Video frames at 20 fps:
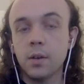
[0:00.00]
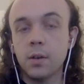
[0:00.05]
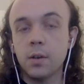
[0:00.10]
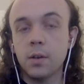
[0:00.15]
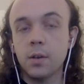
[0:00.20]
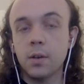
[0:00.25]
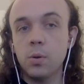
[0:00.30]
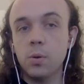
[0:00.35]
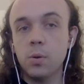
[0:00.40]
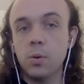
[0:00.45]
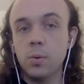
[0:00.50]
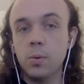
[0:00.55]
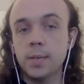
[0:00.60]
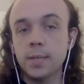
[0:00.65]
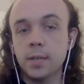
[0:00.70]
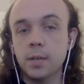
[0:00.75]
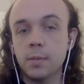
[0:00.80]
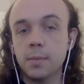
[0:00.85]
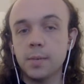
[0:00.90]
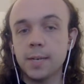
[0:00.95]
Who
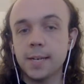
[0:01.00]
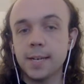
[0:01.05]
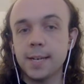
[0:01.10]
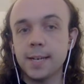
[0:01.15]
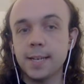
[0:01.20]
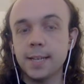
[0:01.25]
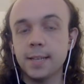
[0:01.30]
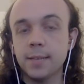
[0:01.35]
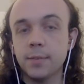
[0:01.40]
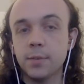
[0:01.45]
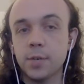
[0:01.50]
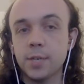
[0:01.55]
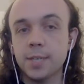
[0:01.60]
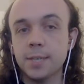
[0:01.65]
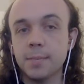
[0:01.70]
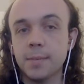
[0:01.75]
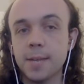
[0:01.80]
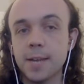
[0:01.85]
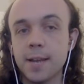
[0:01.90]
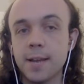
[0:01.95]
is hot micing in the voice
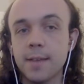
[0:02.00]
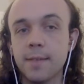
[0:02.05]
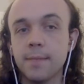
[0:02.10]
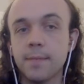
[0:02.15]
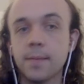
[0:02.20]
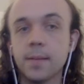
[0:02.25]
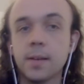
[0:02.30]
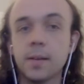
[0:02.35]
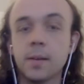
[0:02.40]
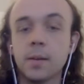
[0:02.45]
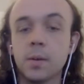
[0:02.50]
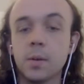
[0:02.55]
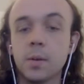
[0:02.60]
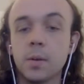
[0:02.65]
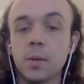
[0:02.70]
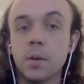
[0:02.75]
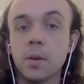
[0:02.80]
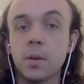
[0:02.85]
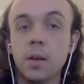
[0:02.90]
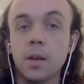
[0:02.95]
in my ear?
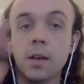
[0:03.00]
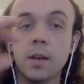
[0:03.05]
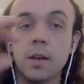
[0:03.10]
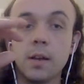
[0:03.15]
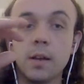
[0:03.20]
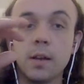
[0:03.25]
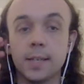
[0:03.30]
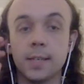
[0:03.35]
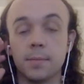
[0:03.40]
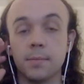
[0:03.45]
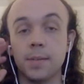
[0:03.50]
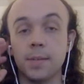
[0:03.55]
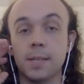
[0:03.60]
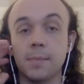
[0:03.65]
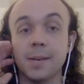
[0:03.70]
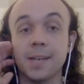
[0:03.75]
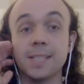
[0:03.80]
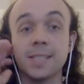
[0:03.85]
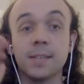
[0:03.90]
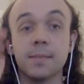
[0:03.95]
Doesn't really
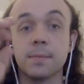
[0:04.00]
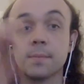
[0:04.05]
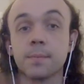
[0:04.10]
matter.